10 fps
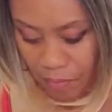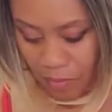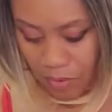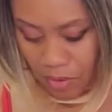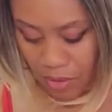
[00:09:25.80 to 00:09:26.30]

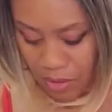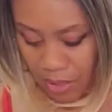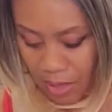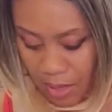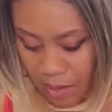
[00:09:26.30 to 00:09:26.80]
On each
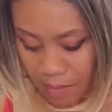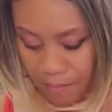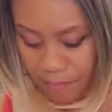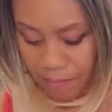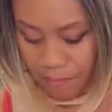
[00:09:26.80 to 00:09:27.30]
side.
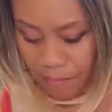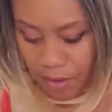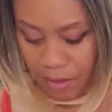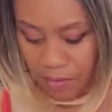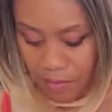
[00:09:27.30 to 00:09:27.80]

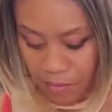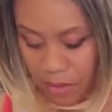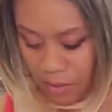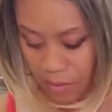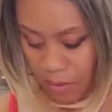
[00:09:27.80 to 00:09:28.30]
Wet it, wet
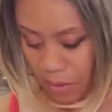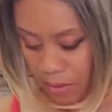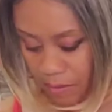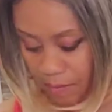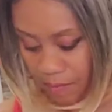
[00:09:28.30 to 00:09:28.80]
it, wet
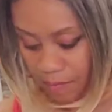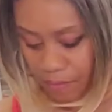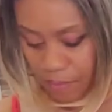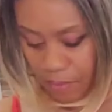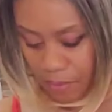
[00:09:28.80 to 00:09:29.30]
it.
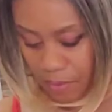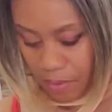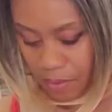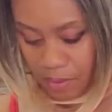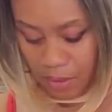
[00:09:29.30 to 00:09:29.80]

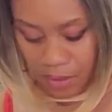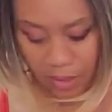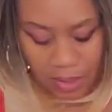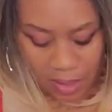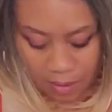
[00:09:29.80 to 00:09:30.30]
Like
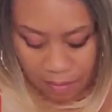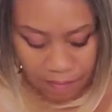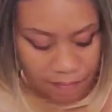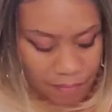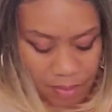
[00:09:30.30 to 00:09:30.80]
that.
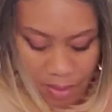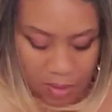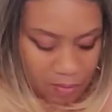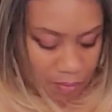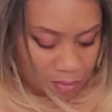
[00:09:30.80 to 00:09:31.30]

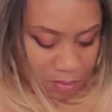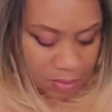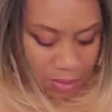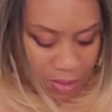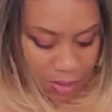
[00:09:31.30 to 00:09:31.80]
We're going
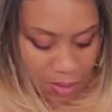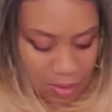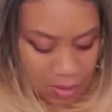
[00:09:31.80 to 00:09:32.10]
to take